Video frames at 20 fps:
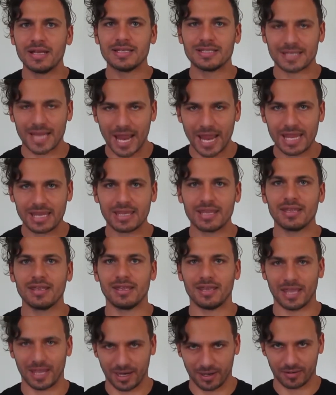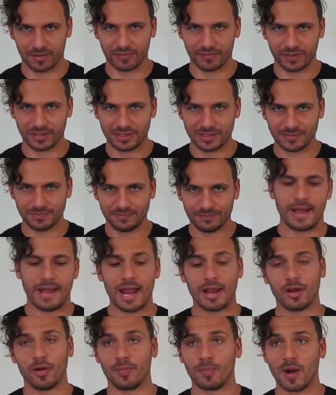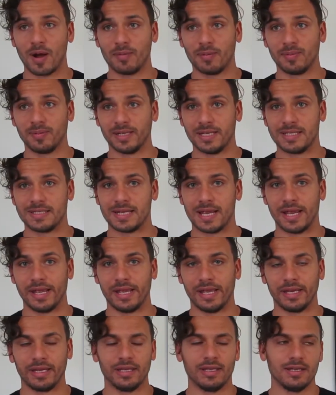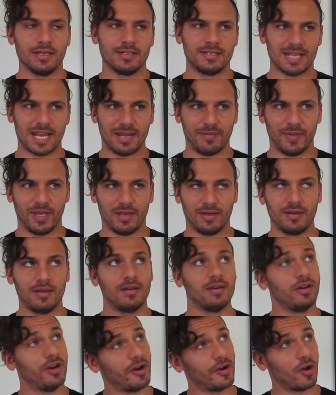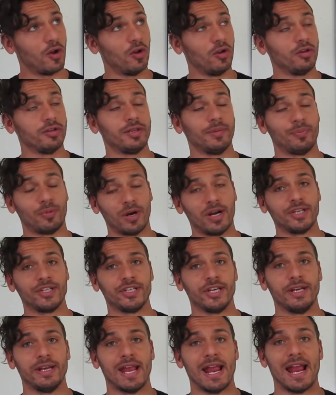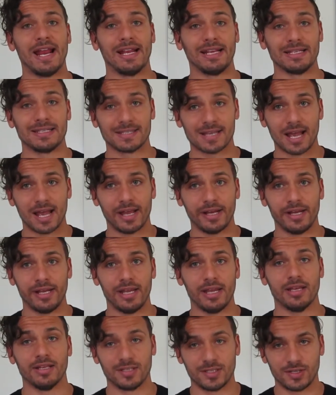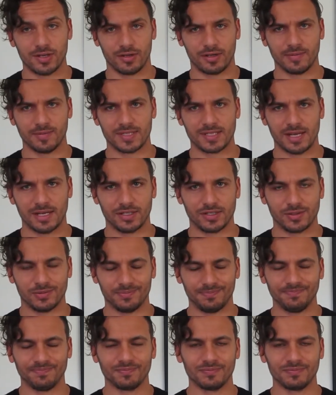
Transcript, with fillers: Take care of it. Now you're probably saying, Damien, not all depression and anxiety is circumstantial.